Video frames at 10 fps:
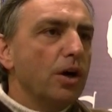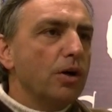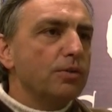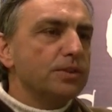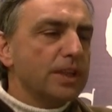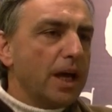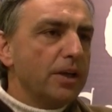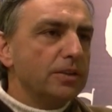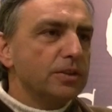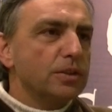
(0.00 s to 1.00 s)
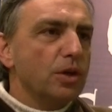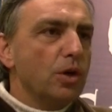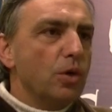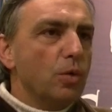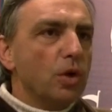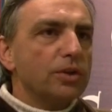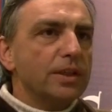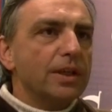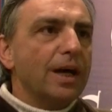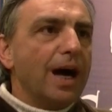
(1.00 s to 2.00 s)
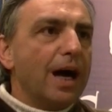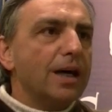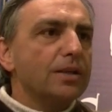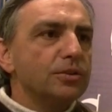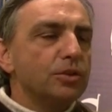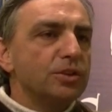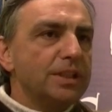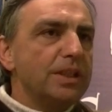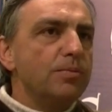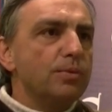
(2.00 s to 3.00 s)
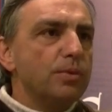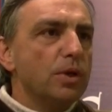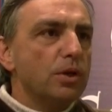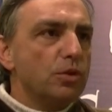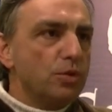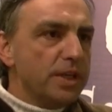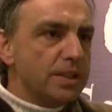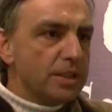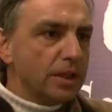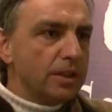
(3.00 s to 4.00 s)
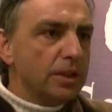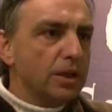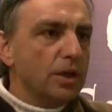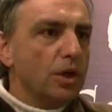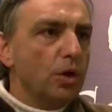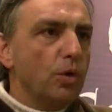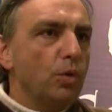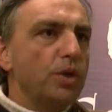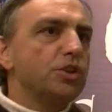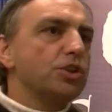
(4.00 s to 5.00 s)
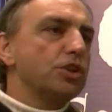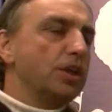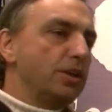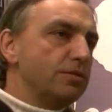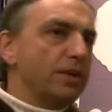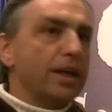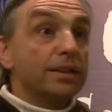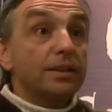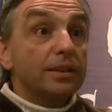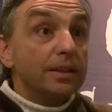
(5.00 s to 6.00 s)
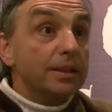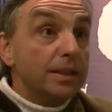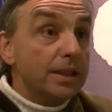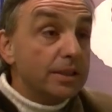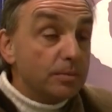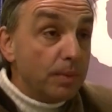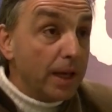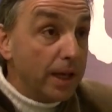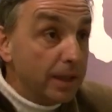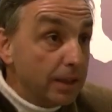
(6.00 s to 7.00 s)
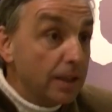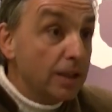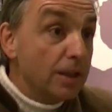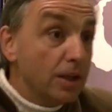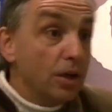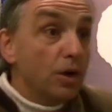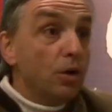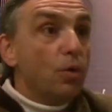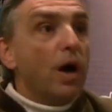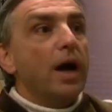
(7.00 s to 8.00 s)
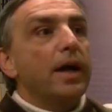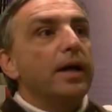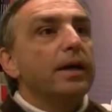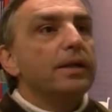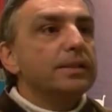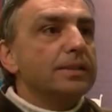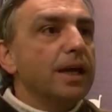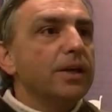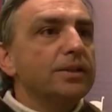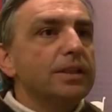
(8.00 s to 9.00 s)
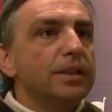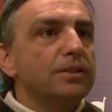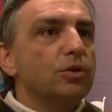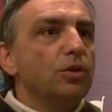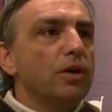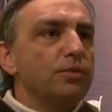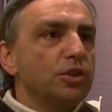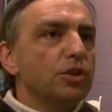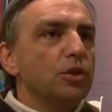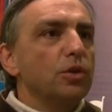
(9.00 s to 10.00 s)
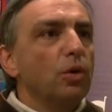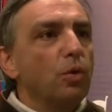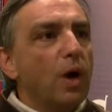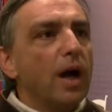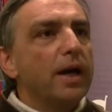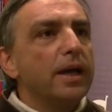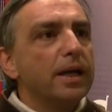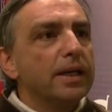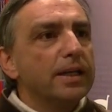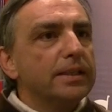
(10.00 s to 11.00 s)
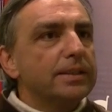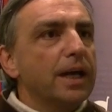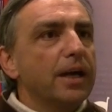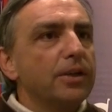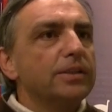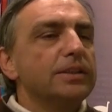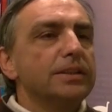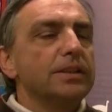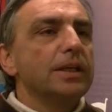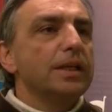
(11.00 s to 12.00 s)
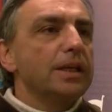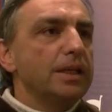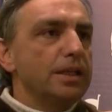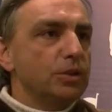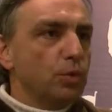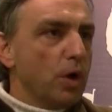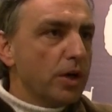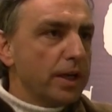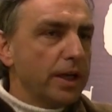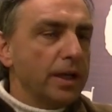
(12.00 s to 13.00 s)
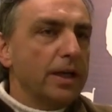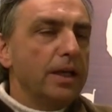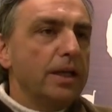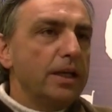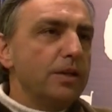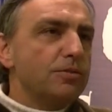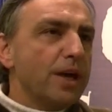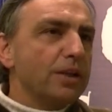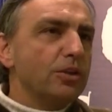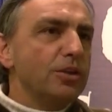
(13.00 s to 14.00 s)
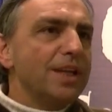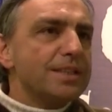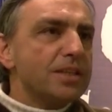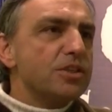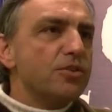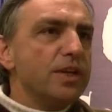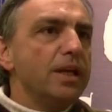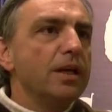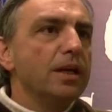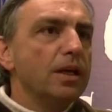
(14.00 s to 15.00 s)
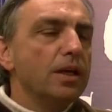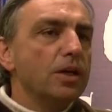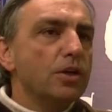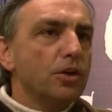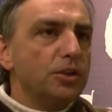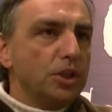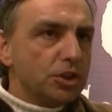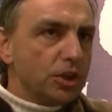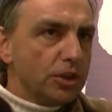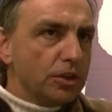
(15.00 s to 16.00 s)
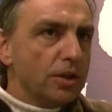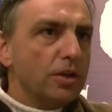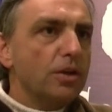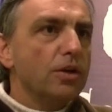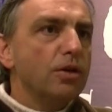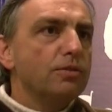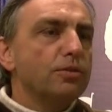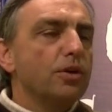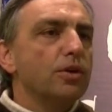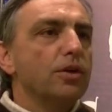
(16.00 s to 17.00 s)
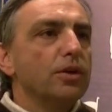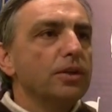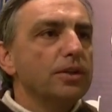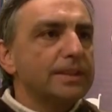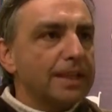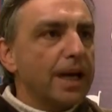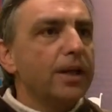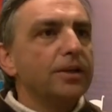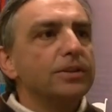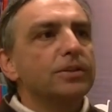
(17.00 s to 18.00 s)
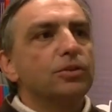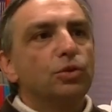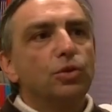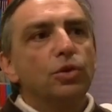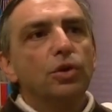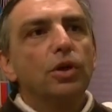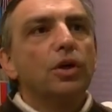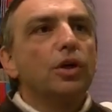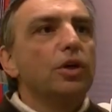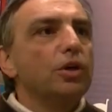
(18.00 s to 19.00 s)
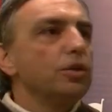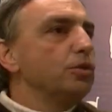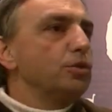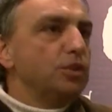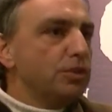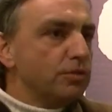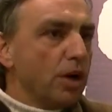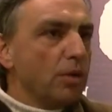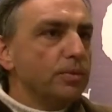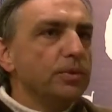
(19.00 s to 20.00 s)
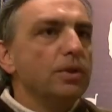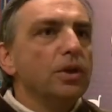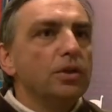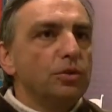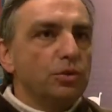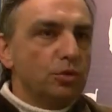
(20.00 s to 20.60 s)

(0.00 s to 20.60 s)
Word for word: of science, what are the deep reasons which in fact explain why science is so efficient, why science is working. In fact, the necessary condition for science to to develop, to,